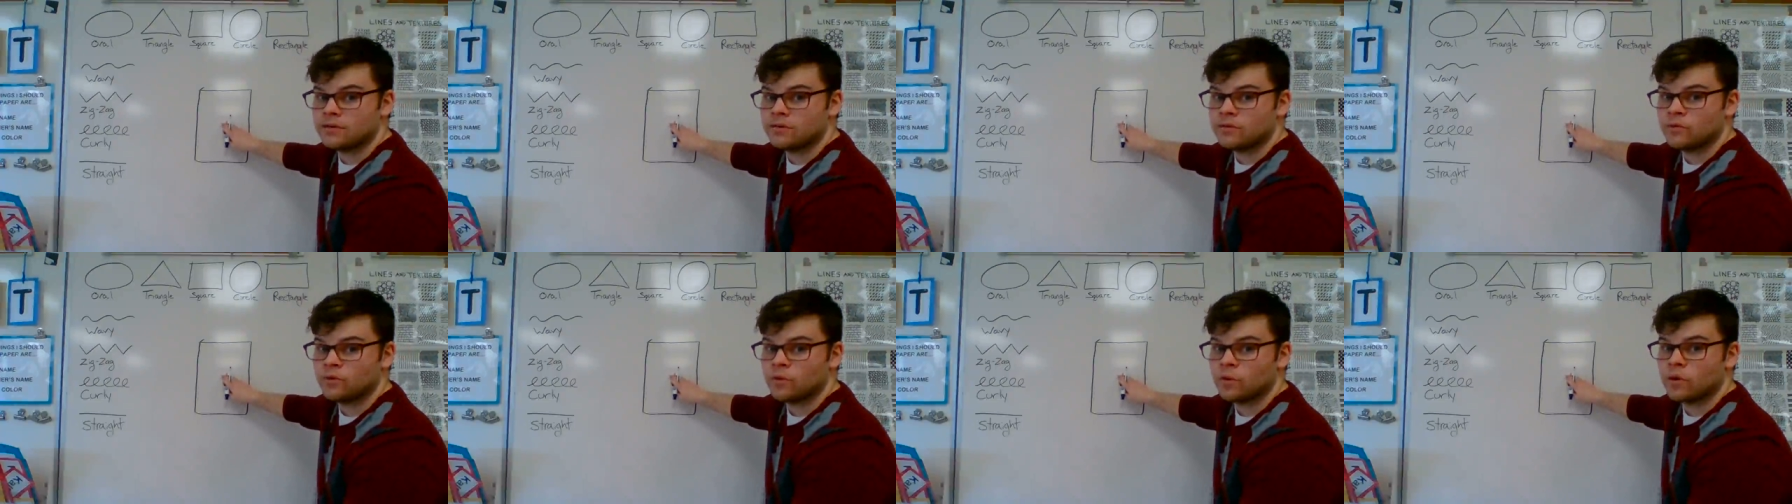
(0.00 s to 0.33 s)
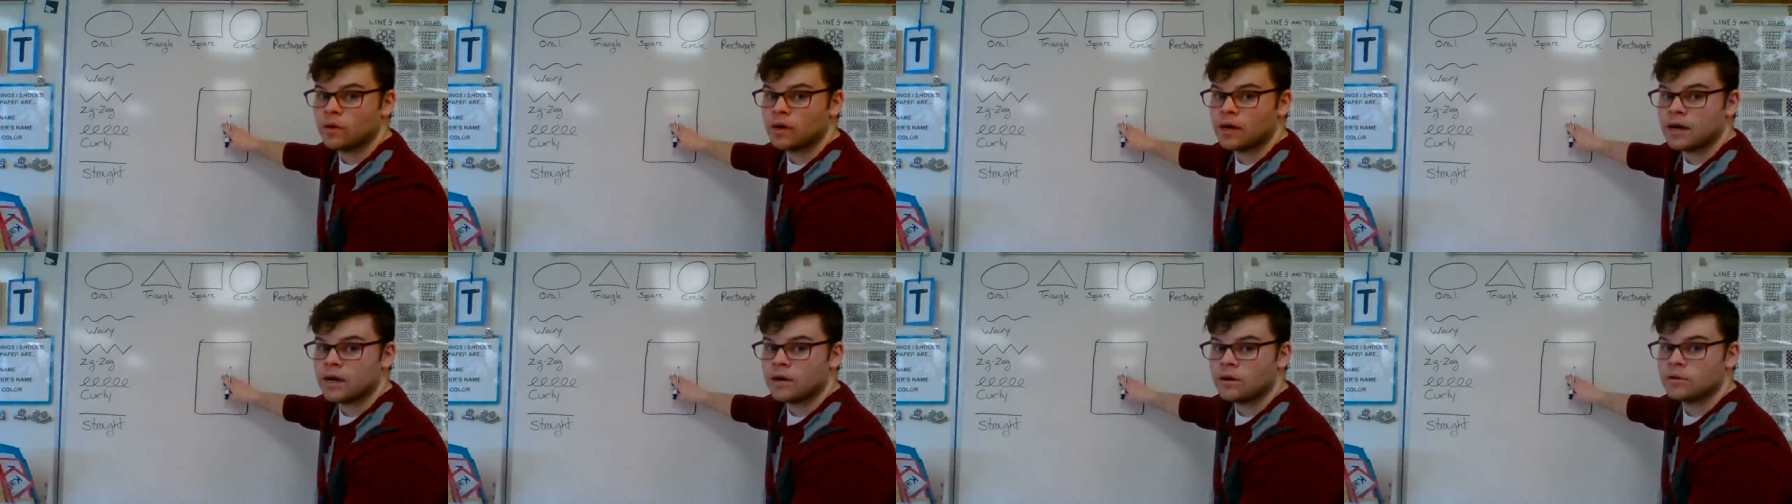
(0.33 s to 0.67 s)
is a
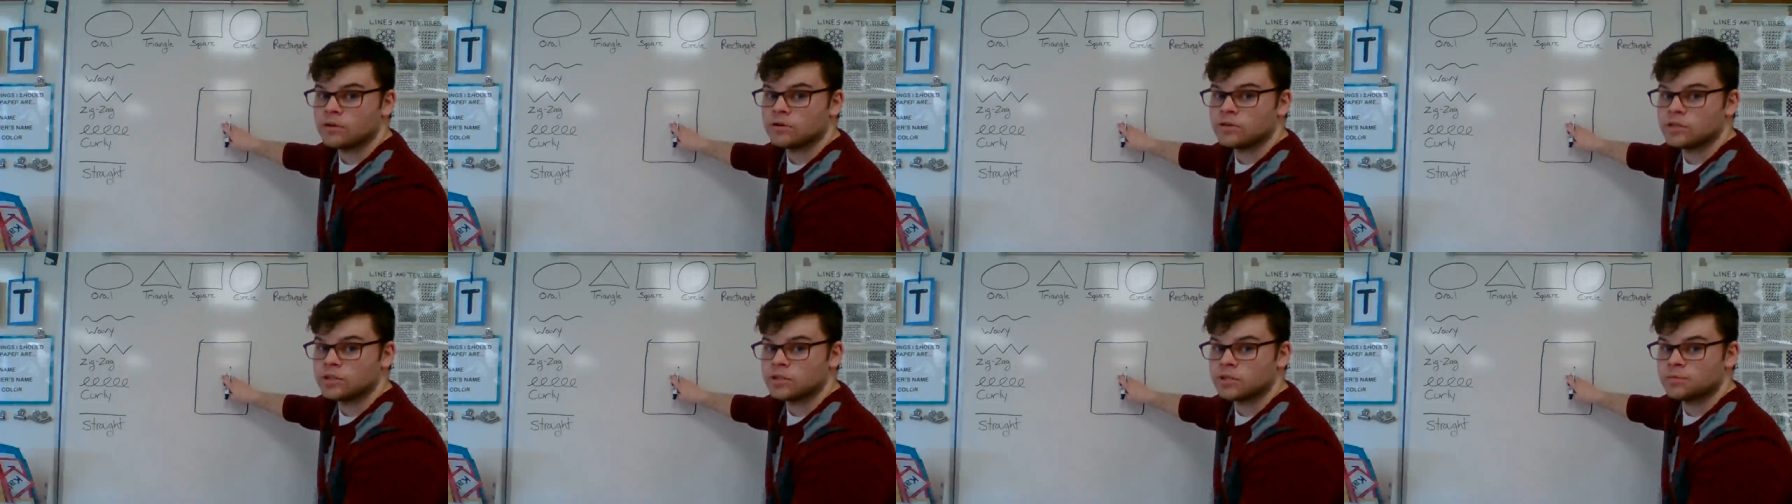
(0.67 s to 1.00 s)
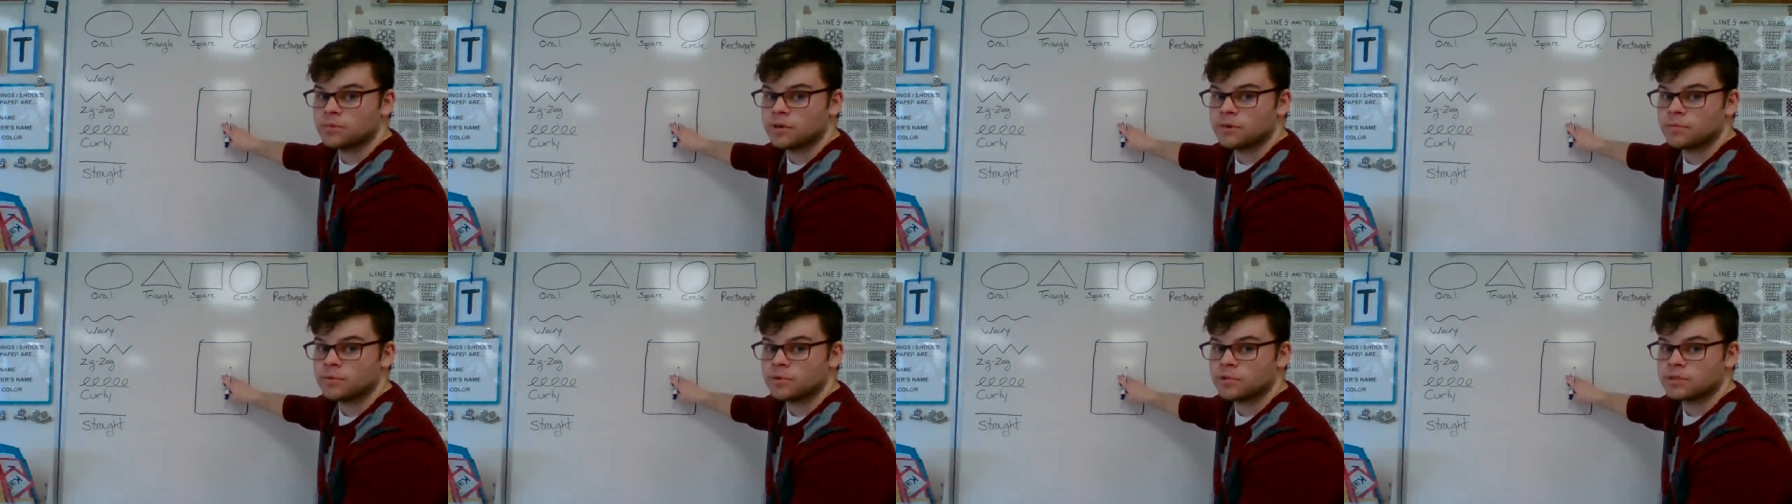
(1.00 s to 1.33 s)
head
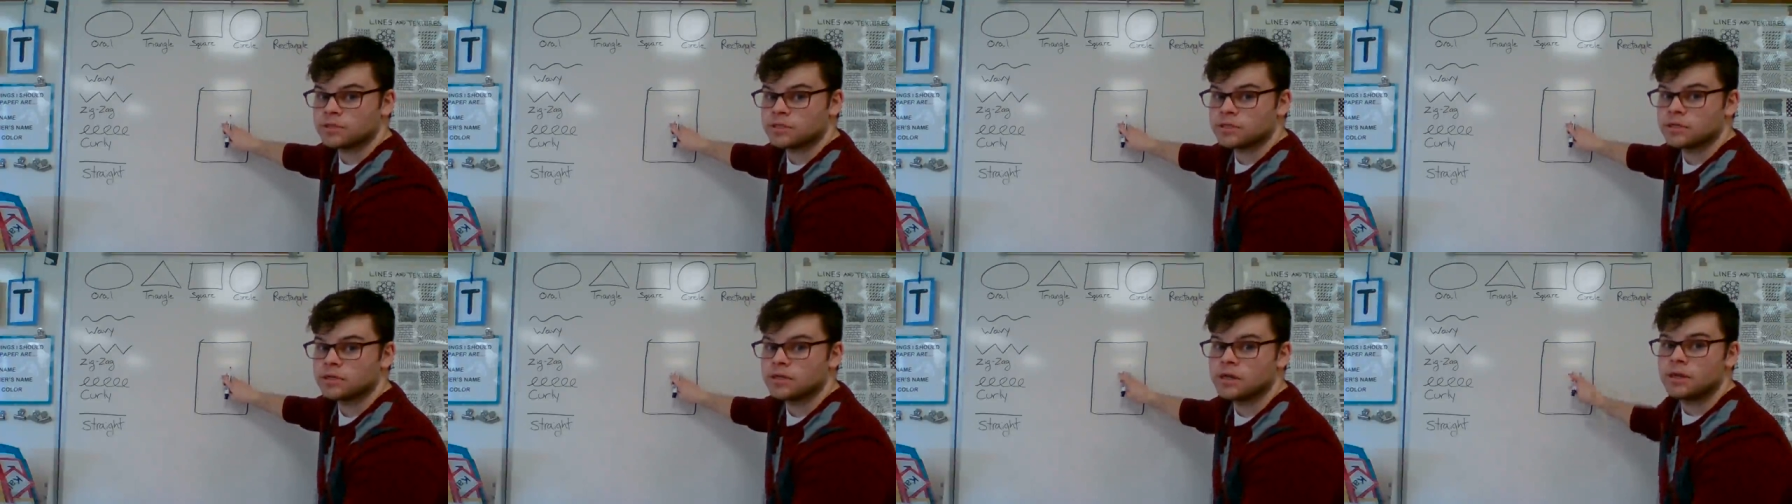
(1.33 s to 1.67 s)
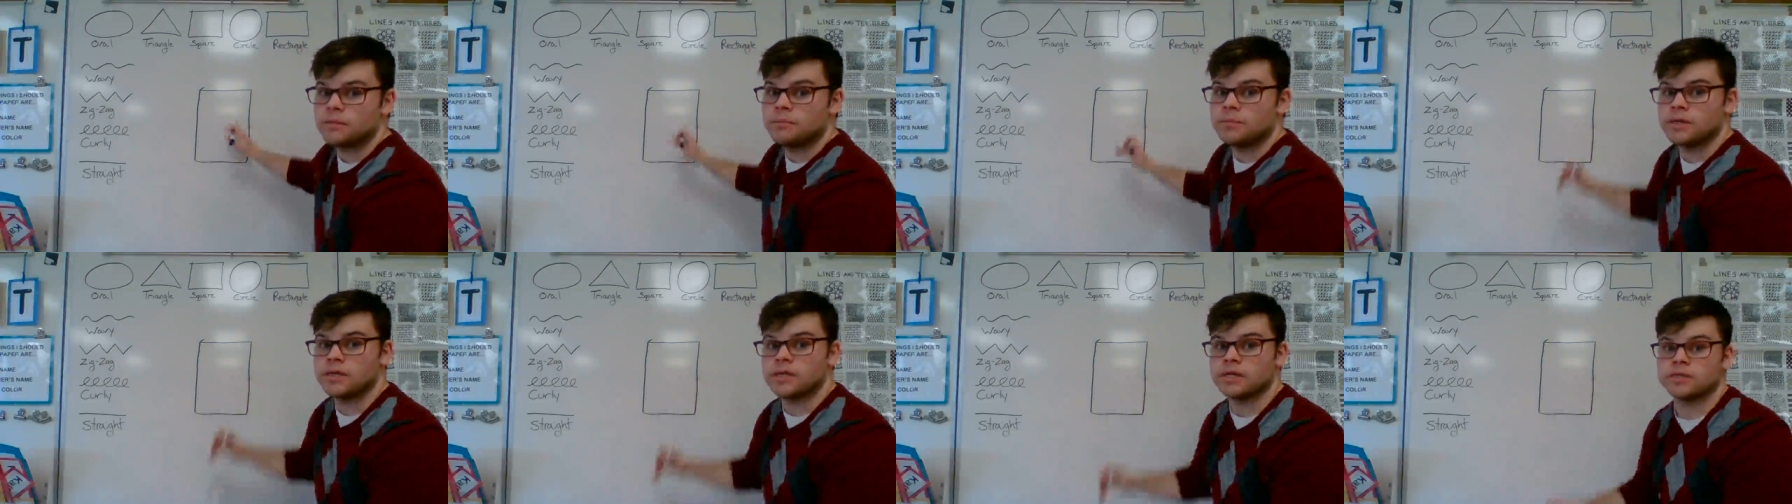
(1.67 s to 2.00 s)
for our
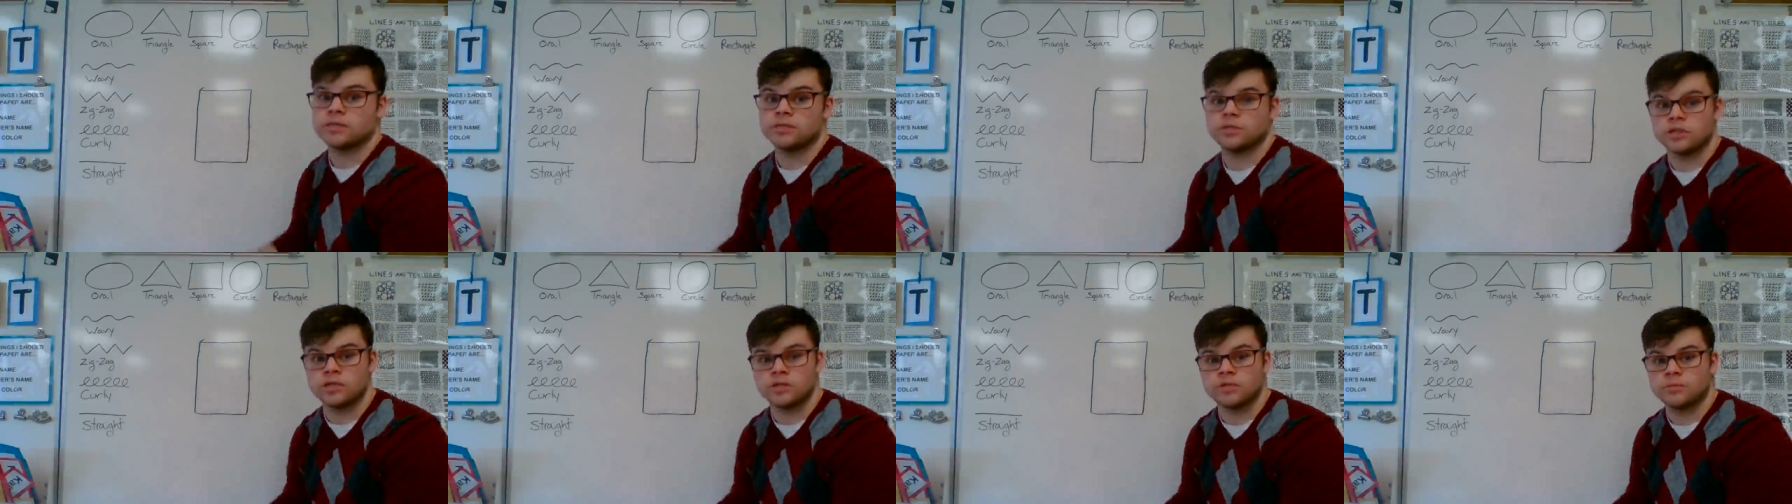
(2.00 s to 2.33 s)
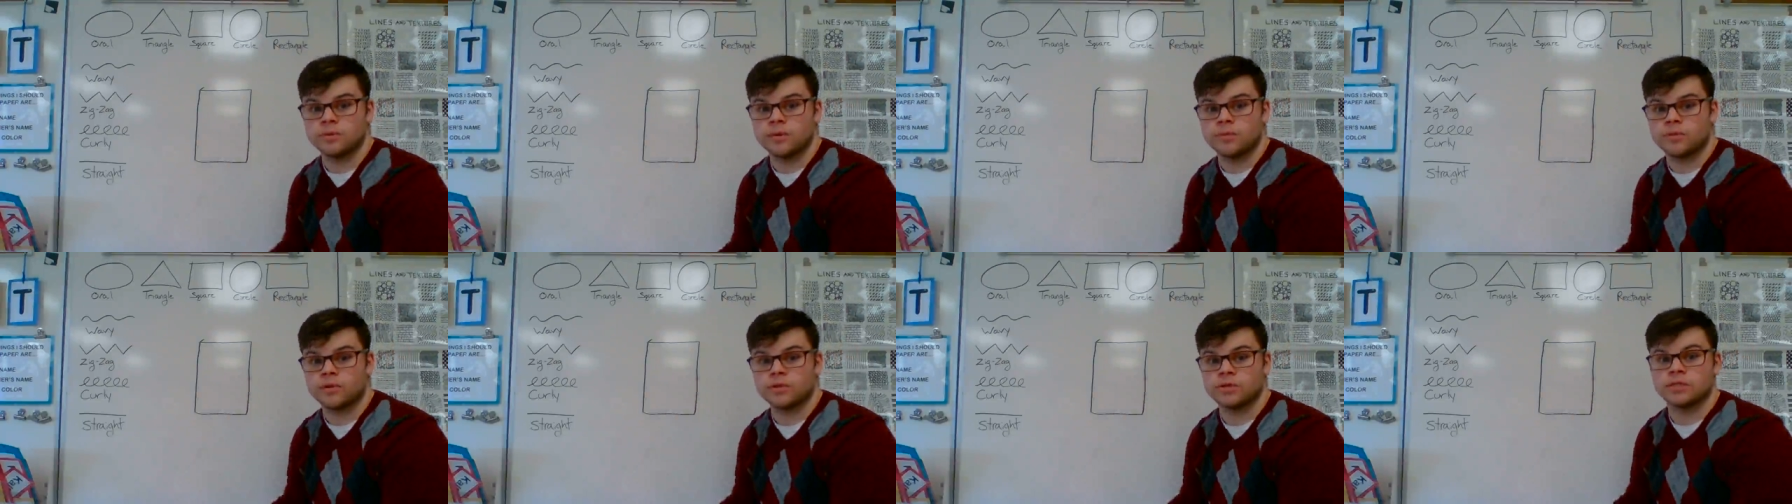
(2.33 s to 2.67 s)
gingerbread
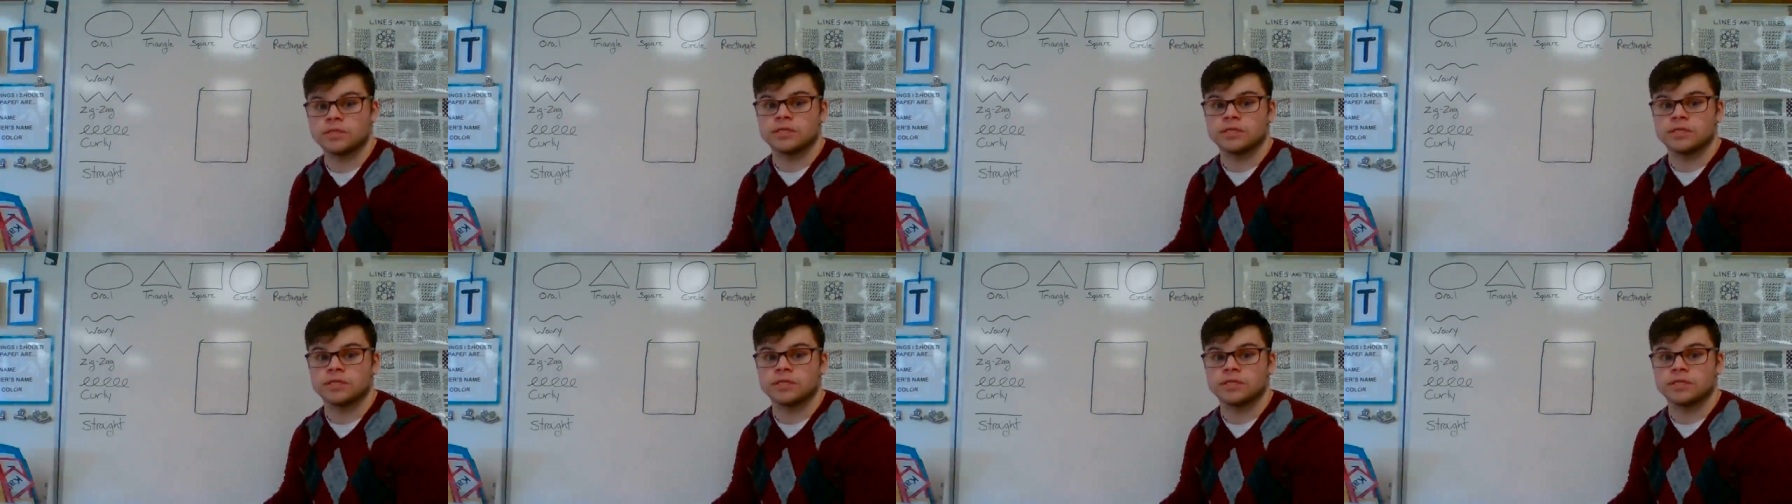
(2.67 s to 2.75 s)
person,